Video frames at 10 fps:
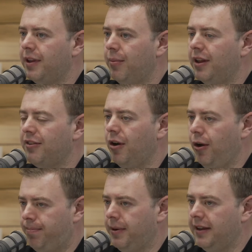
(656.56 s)
They went
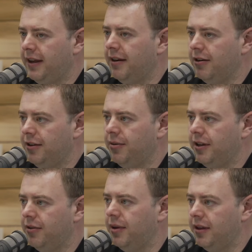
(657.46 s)
up, I think, early
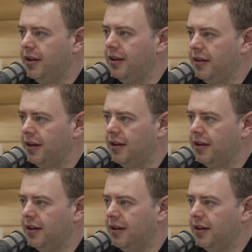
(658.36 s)
2020, I think.